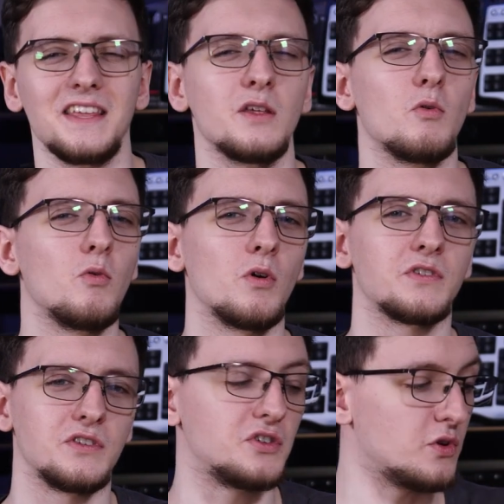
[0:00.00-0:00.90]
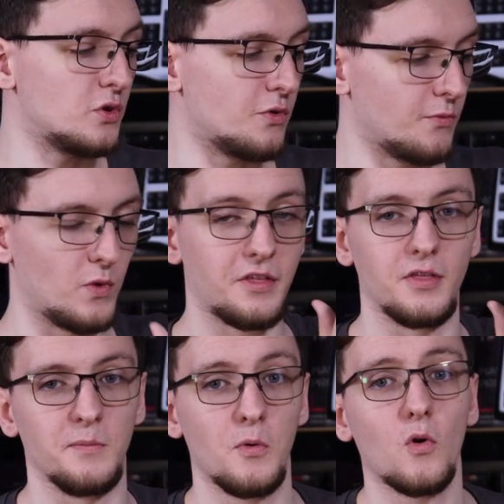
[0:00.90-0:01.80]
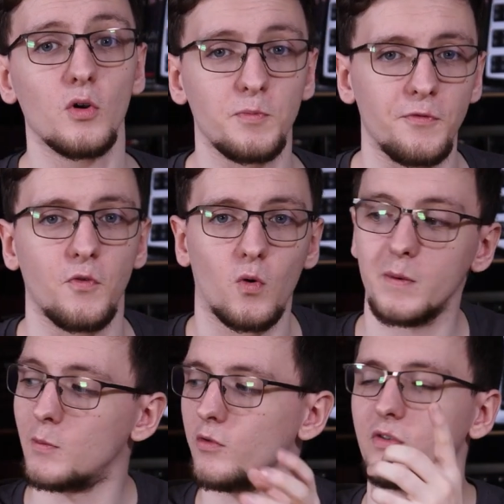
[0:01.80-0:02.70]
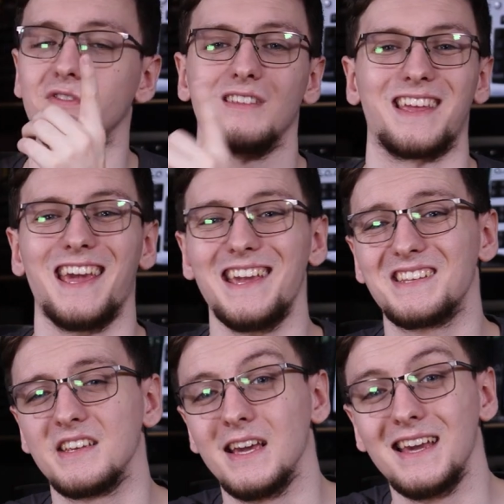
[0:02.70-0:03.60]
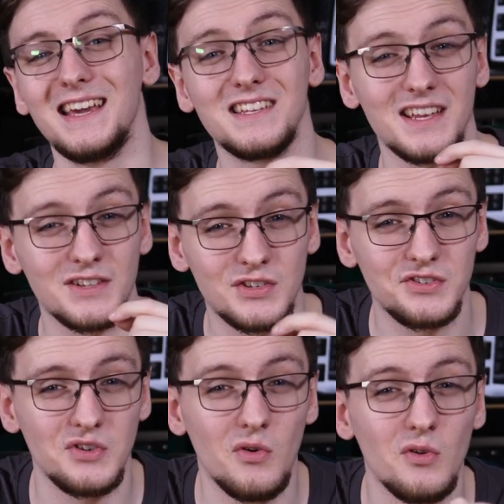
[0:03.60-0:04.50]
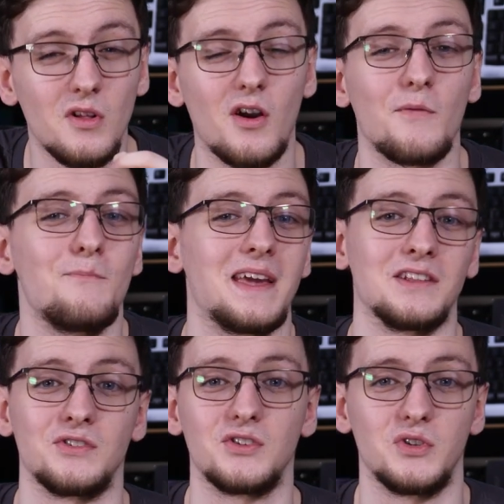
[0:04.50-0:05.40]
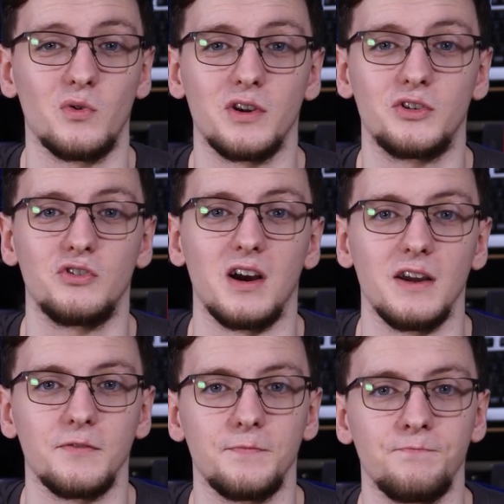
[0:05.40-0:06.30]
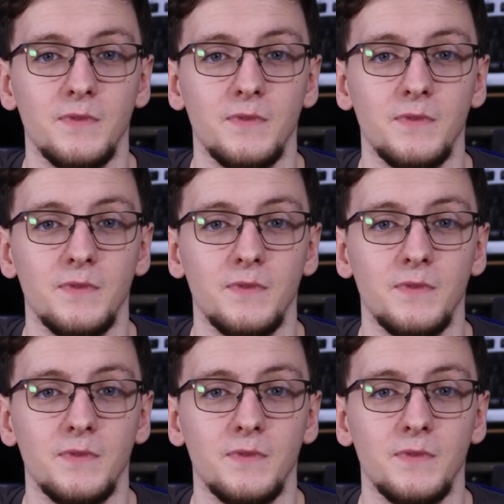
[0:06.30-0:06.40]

thing that we'll want to do with the board before we move on to the case is install our main storage drive.